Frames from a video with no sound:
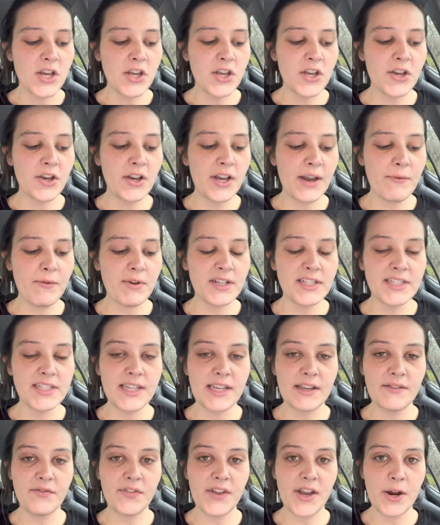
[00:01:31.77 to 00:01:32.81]
You can
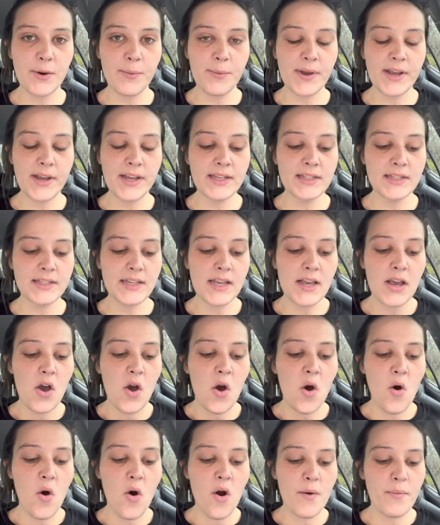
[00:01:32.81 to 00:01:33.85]
receive therapies
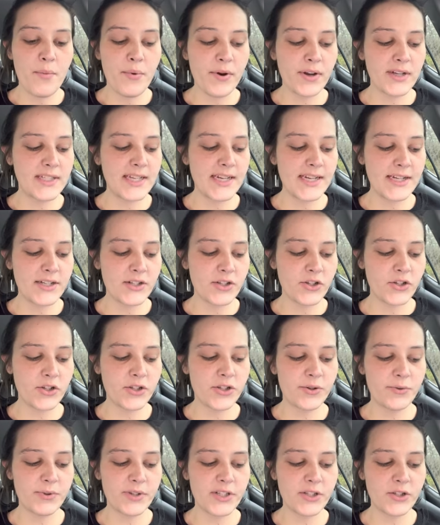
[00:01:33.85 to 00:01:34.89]
or a procedure
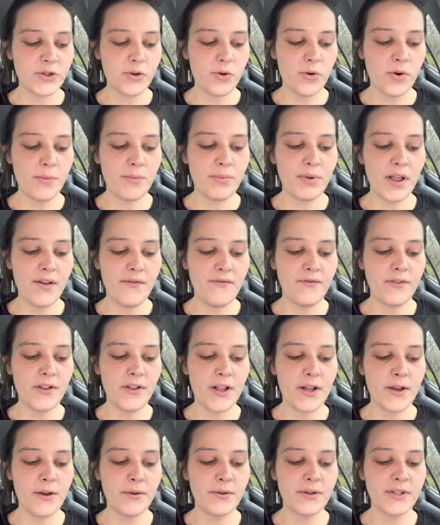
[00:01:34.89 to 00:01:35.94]
to restore blood
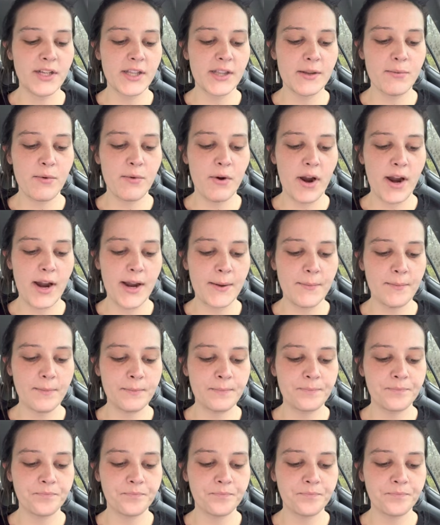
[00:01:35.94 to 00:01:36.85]
flow to the brain.